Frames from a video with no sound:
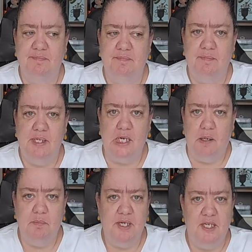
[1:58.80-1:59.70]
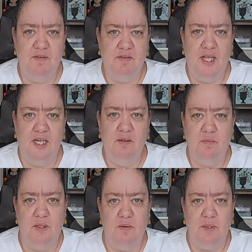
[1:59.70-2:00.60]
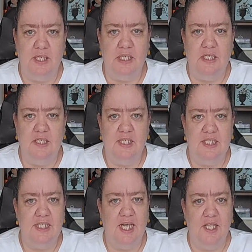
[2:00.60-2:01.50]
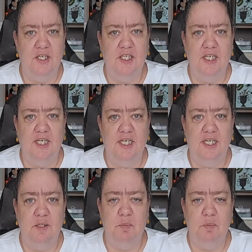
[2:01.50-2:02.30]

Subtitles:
meet up kind of thing where we get together in